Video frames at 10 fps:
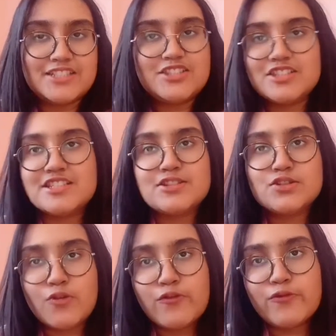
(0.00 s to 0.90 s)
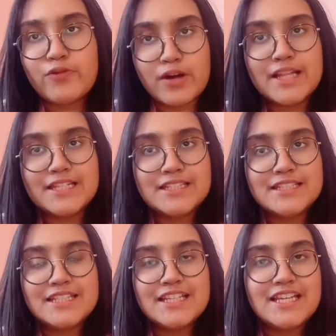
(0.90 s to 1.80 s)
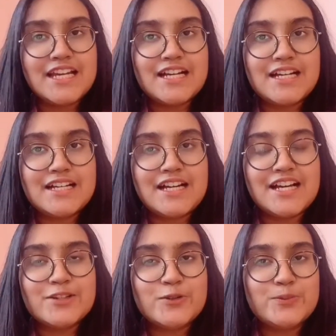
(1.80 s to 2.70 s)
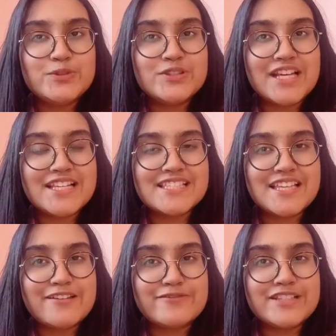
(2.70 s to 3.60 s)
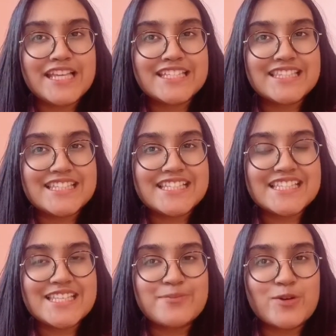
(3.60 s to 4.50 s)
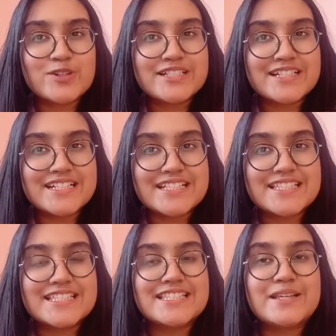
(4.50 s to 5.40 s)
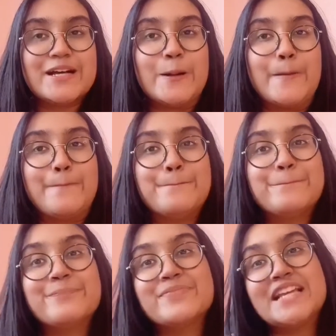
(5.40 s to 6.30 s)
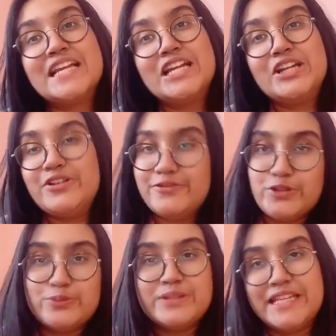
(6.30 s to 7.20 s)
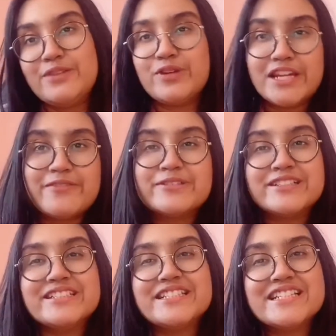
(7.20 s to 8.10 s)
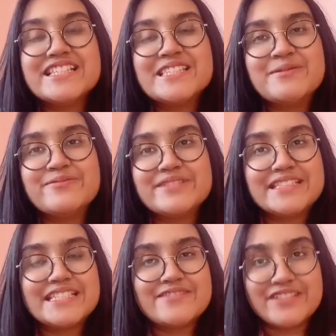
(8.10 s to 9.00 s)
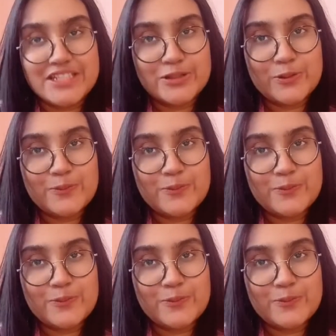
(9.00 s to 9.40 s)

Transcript: just so fun uh, i hope you guys have liked this among us um, review playing whatever it is this video